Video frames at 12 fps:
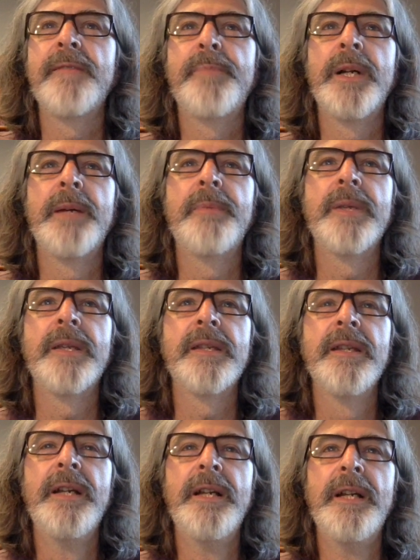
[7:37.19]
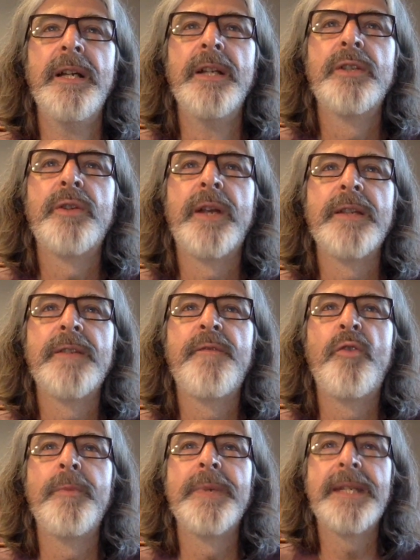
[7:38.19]
of purpose
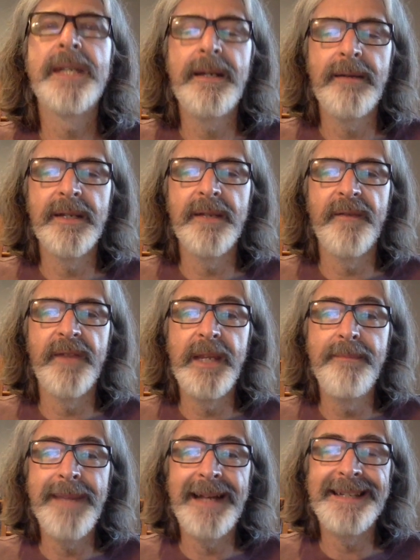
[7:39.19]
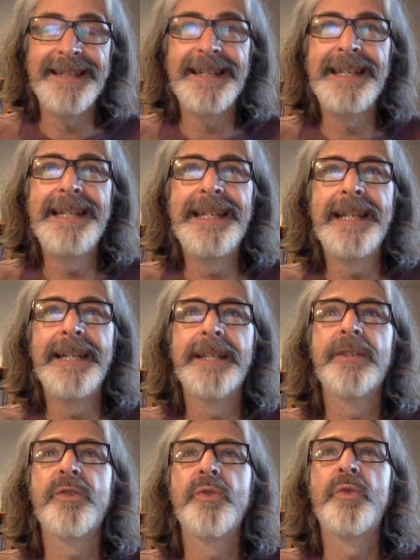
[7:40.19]
transform a series of thematically
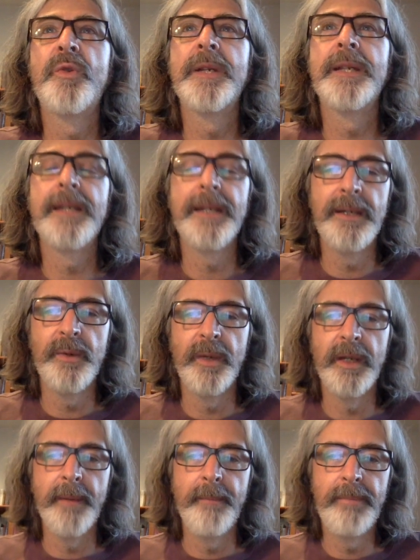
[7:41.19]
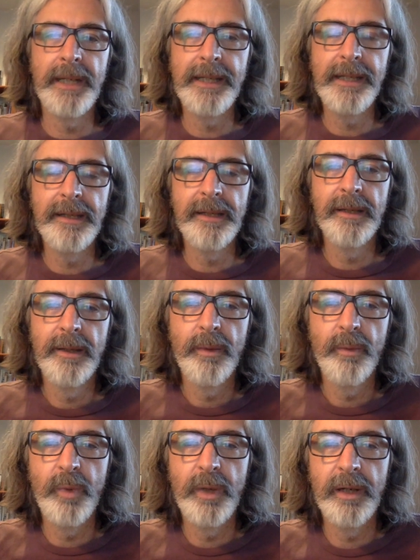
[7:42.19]
linked stories into a complete
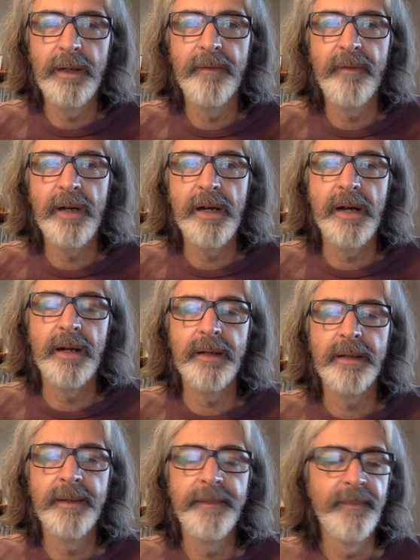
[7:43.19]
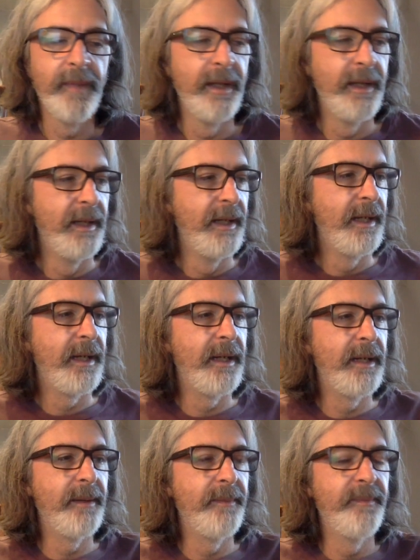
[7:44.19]
work of art.
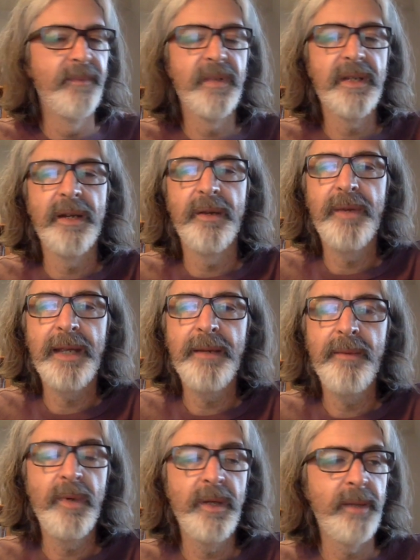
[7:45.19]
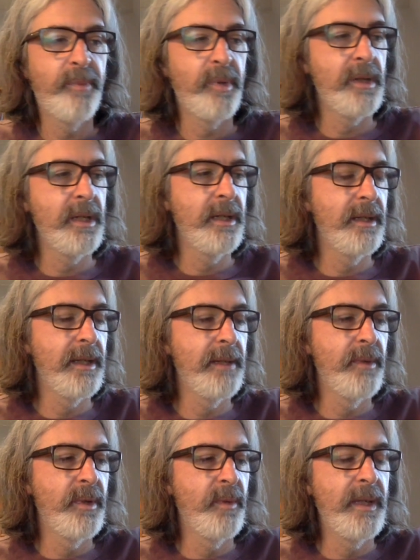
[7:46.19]
So they were the they
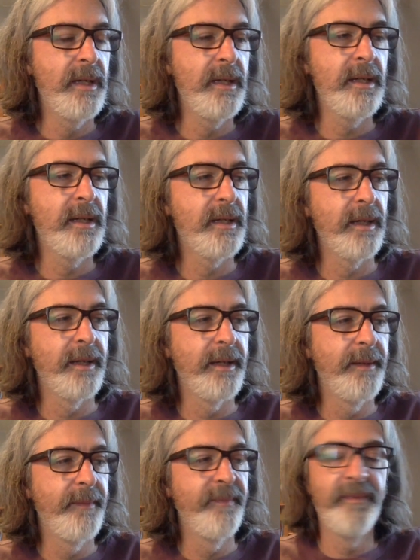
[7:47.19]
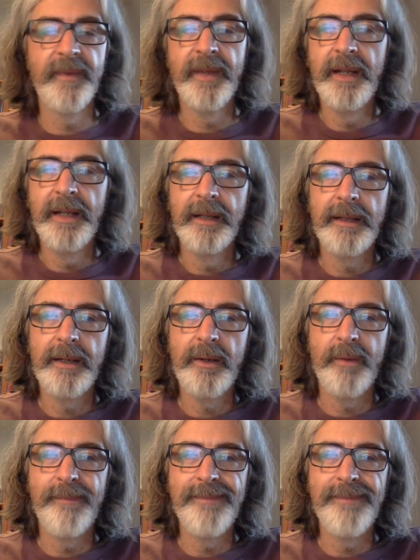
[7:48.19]
were the winners. They got